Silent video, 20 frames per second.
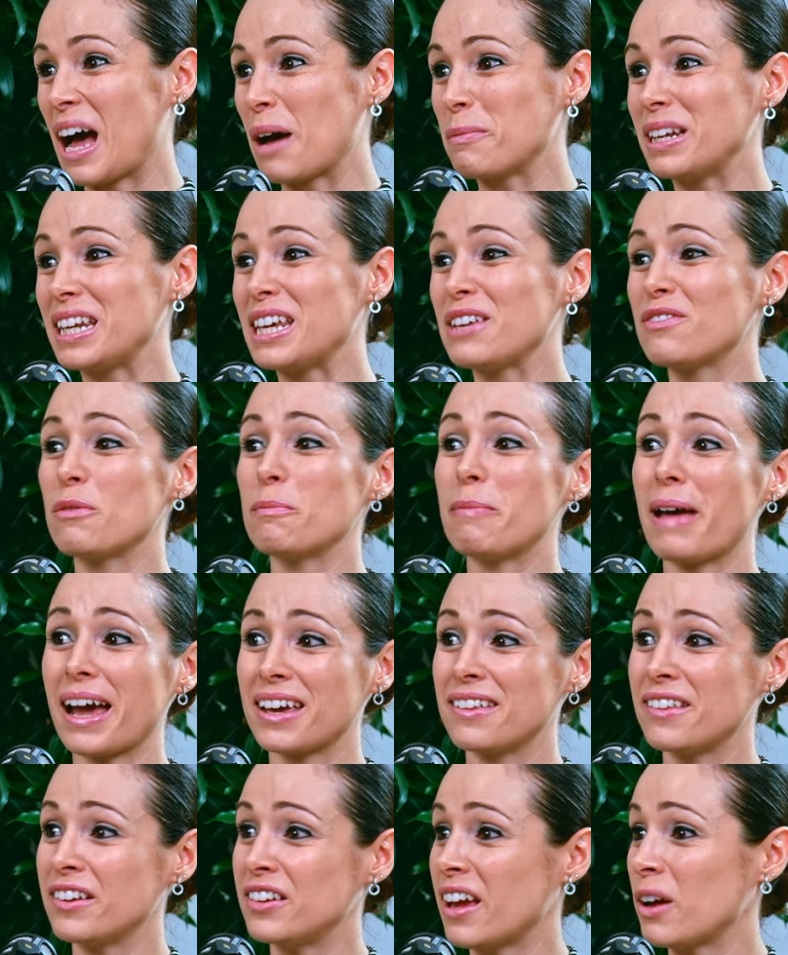I mean, even
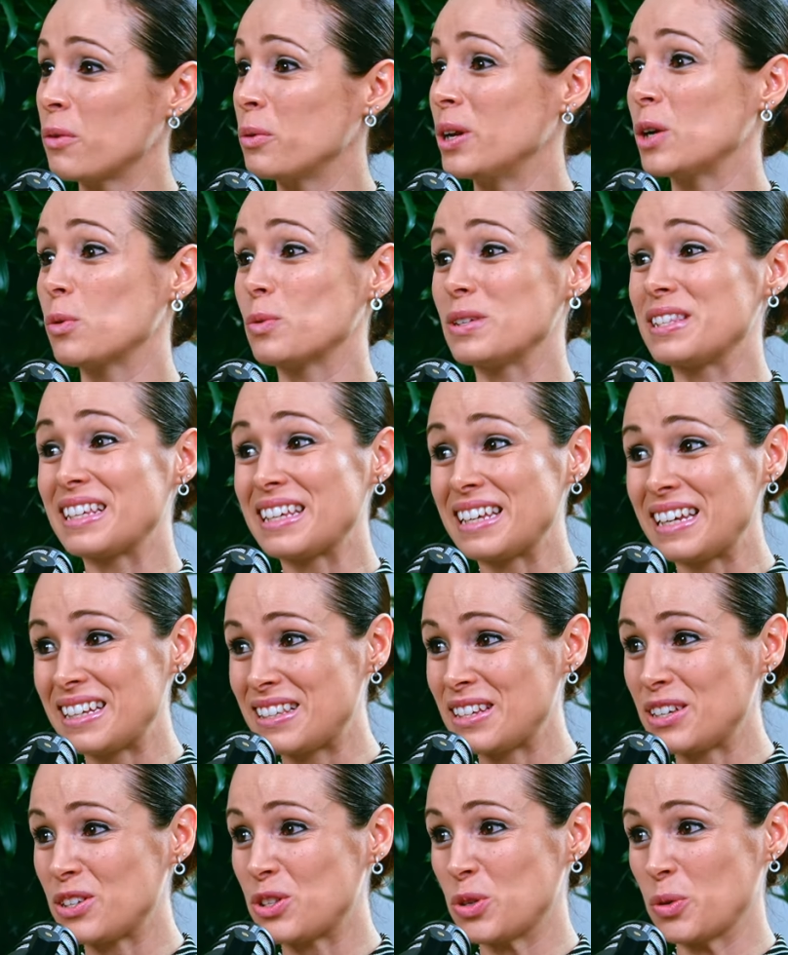back in the day when it was
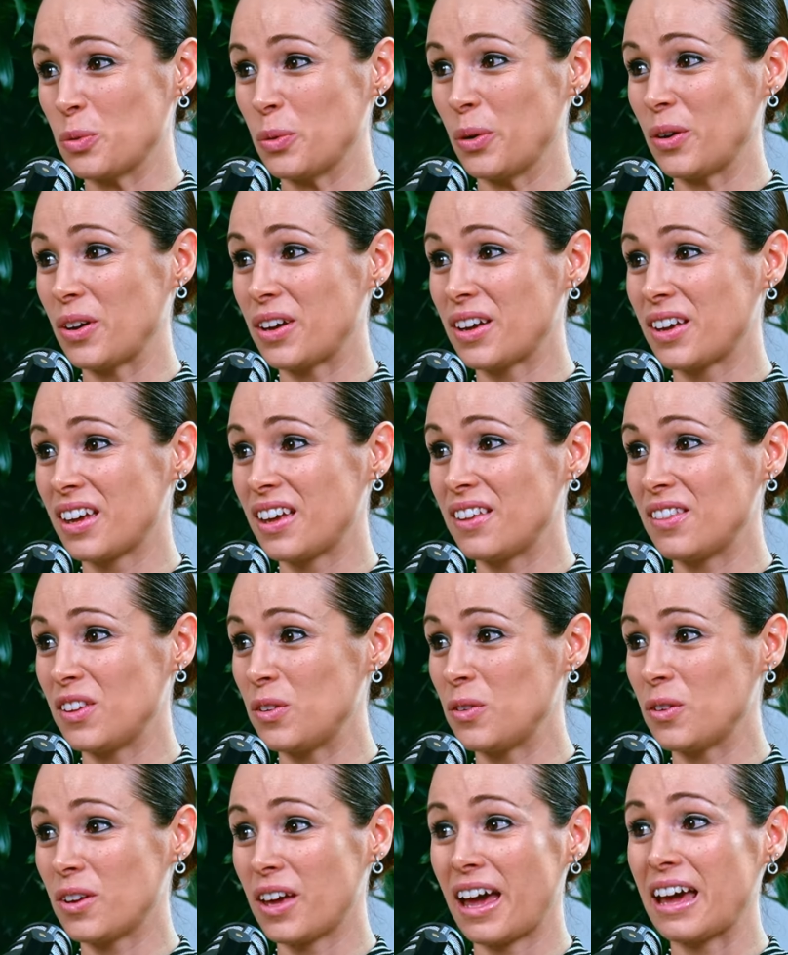easy to work in
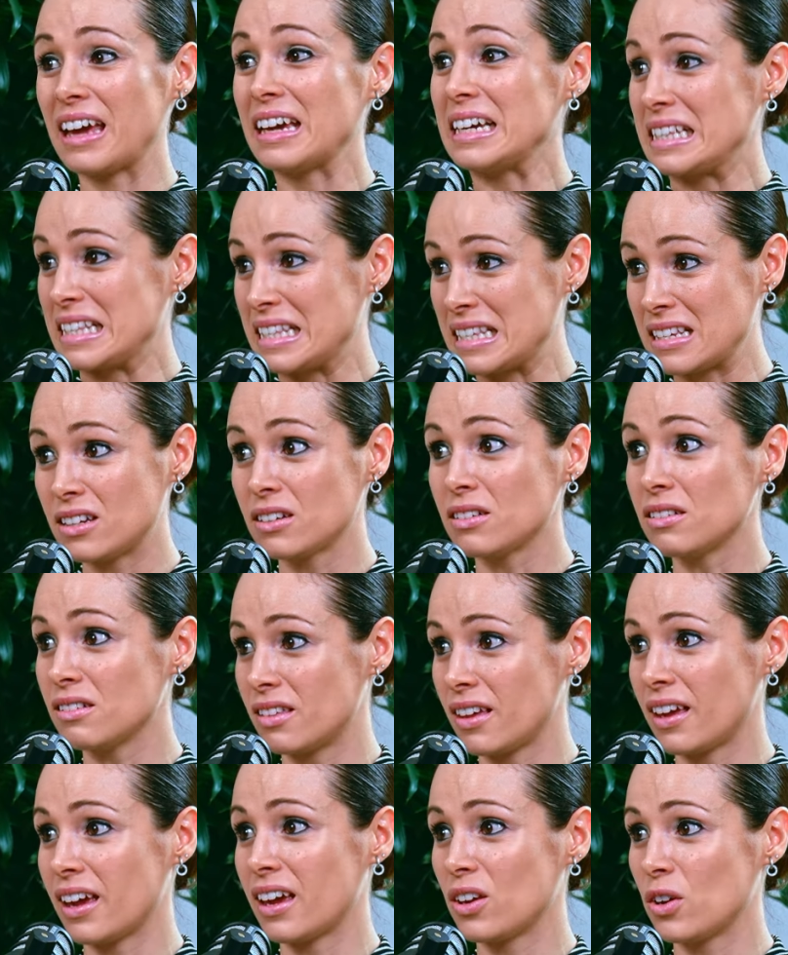the UK, it's still
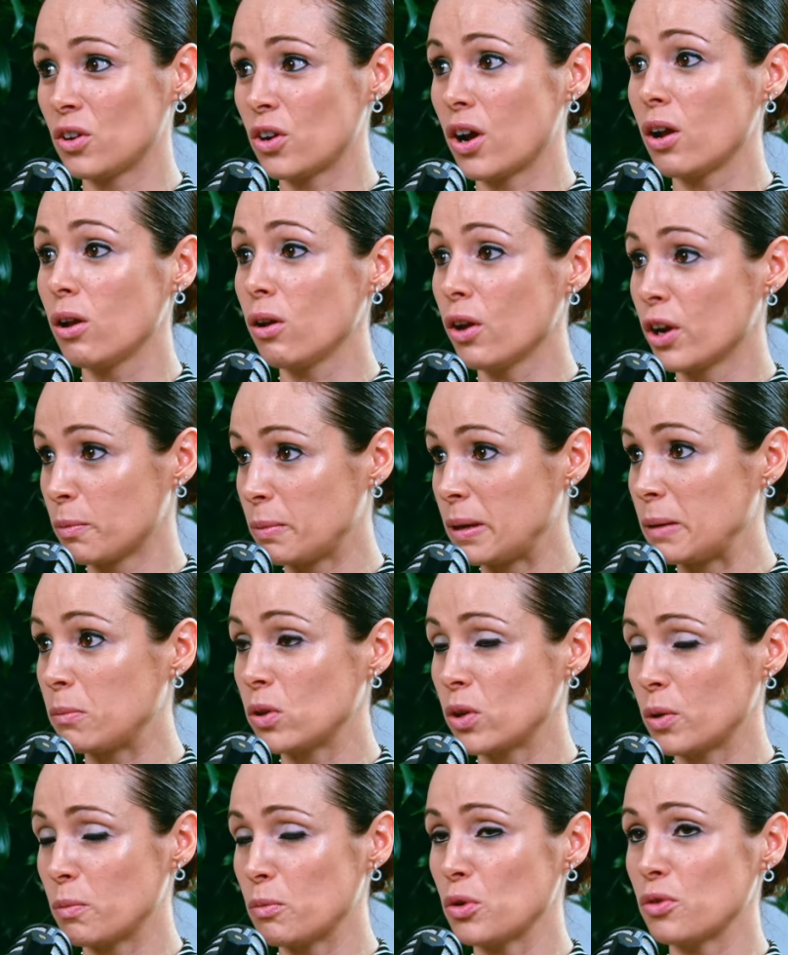there. A lot of
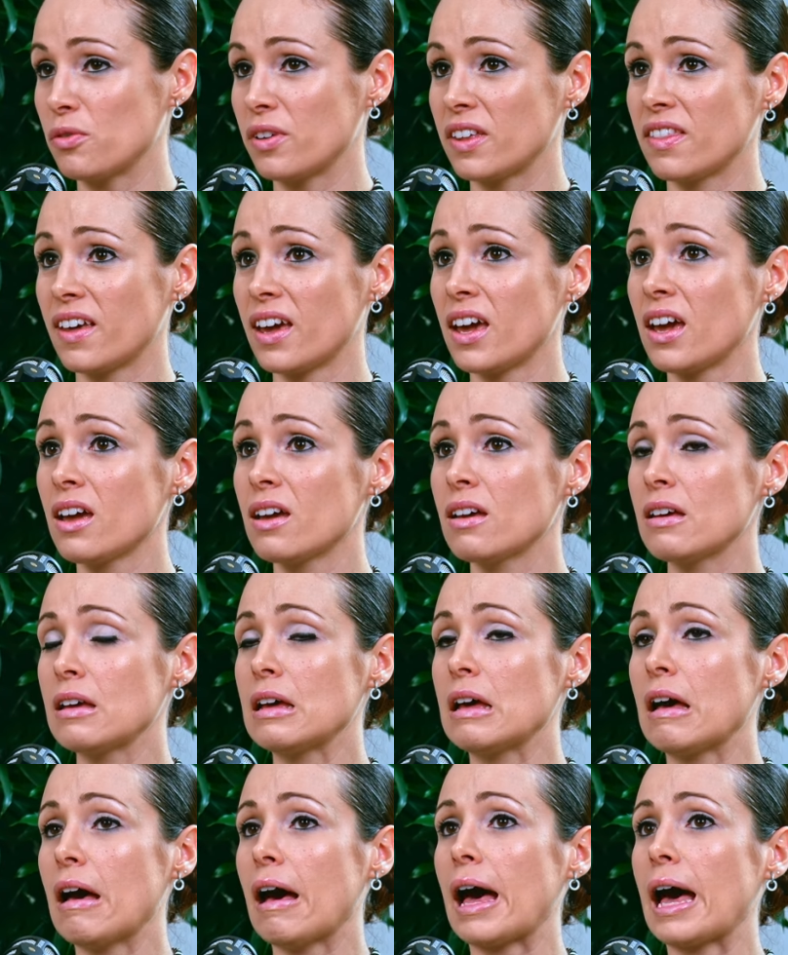people are moving there.
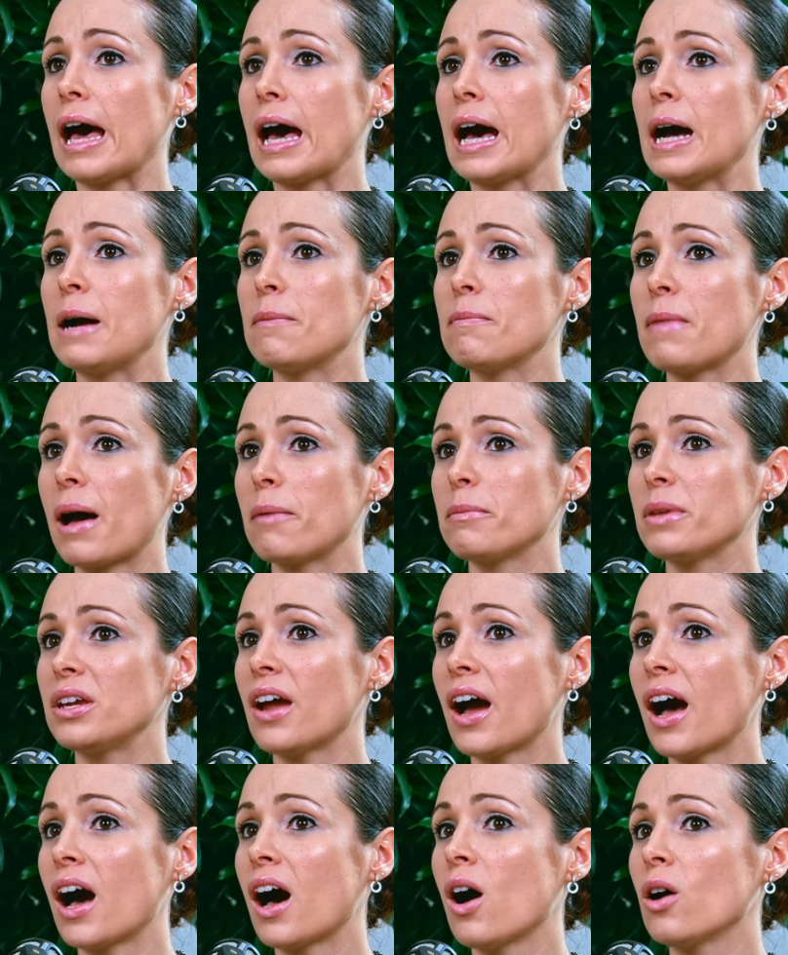
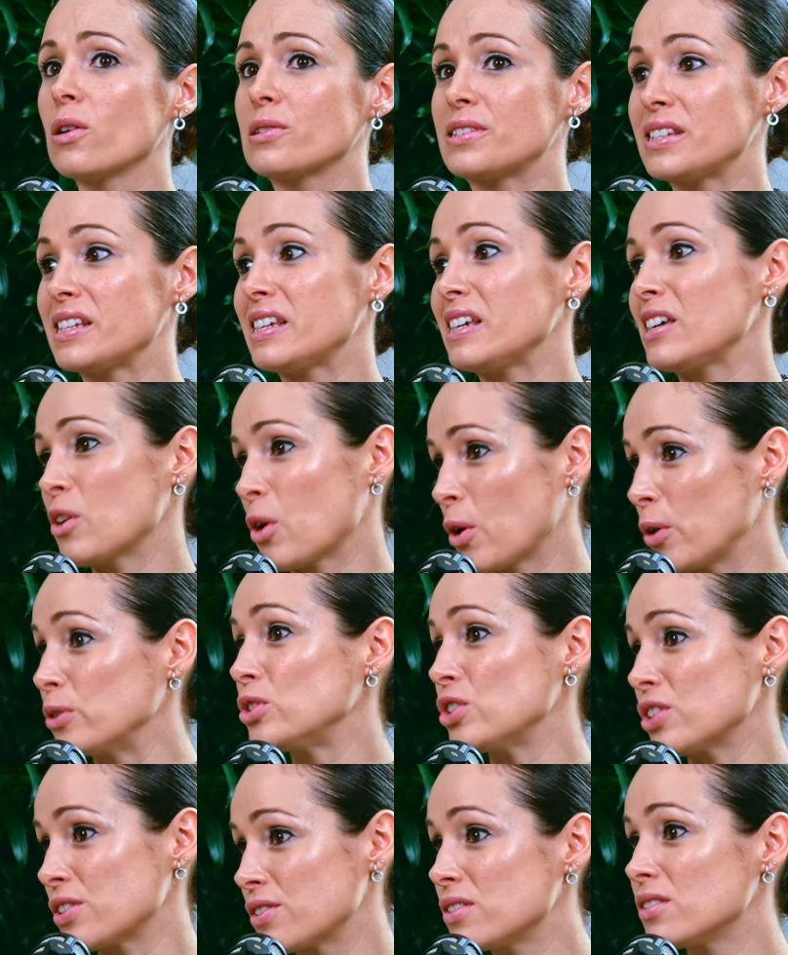Our CEO
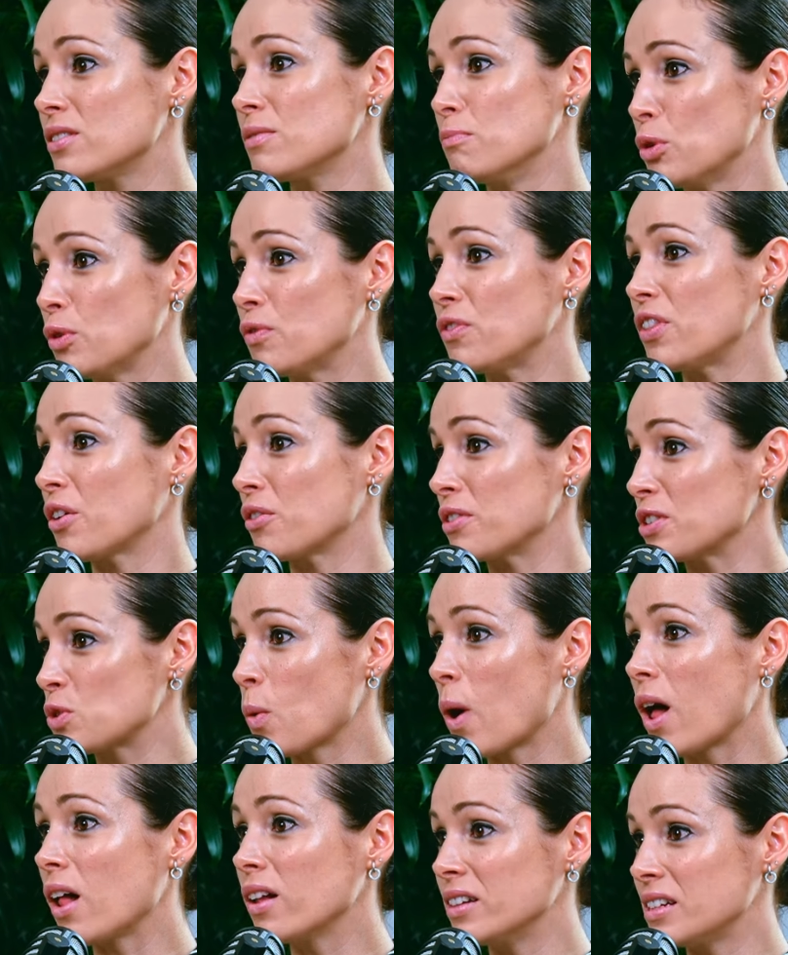just moved there as
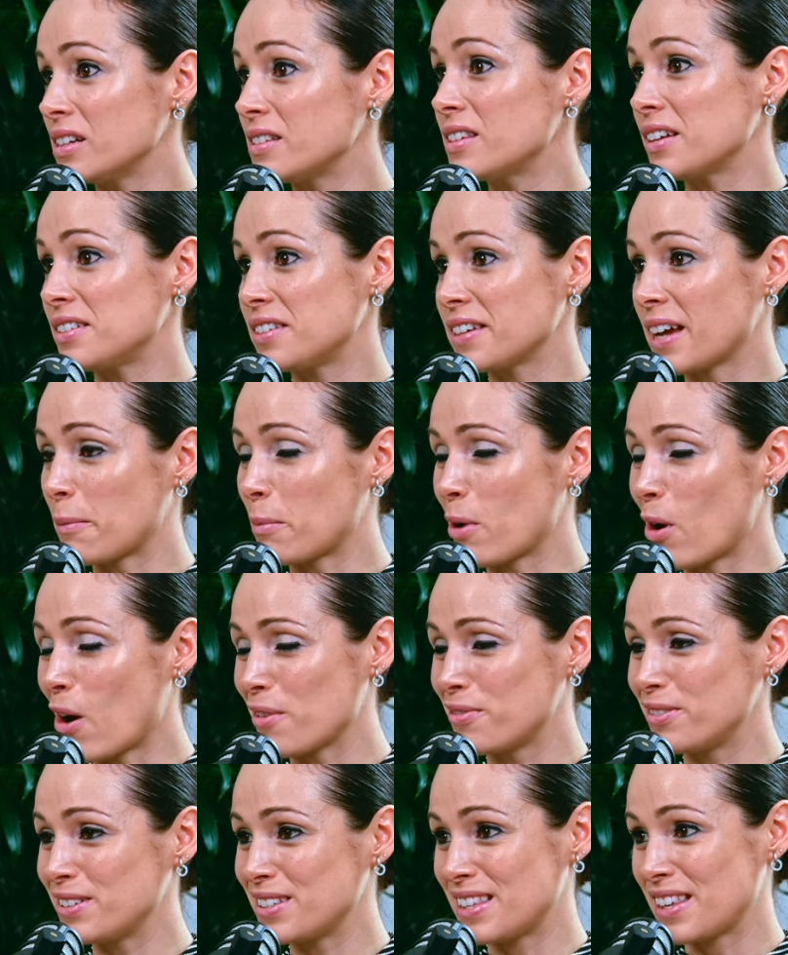well and is setting up our
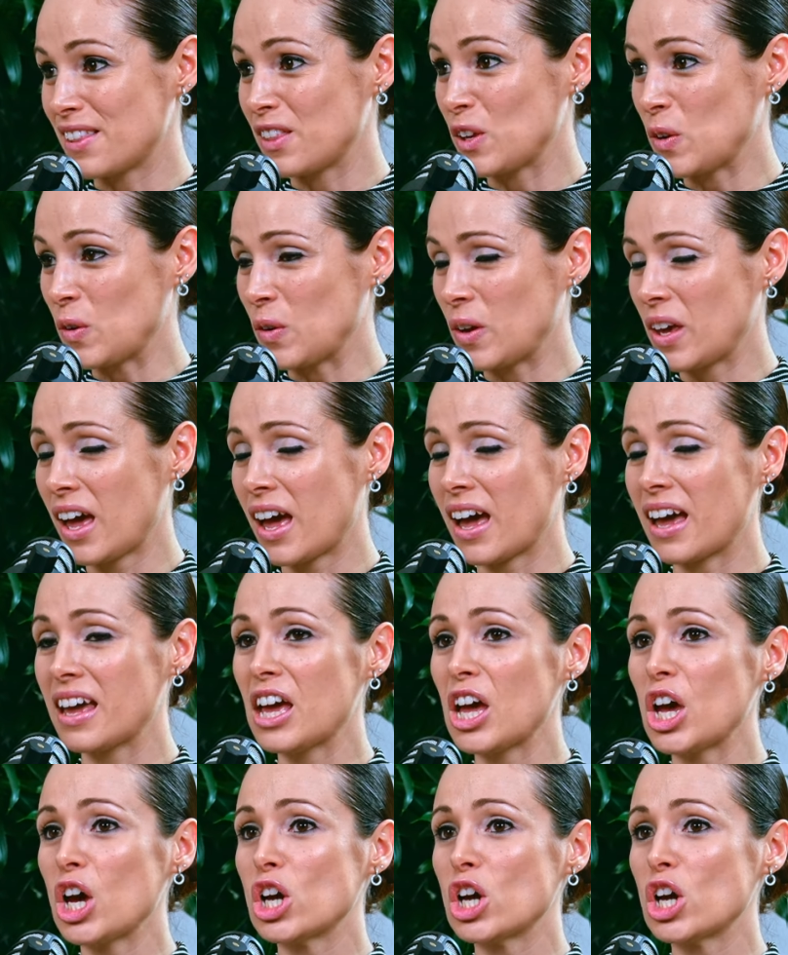office in the UK.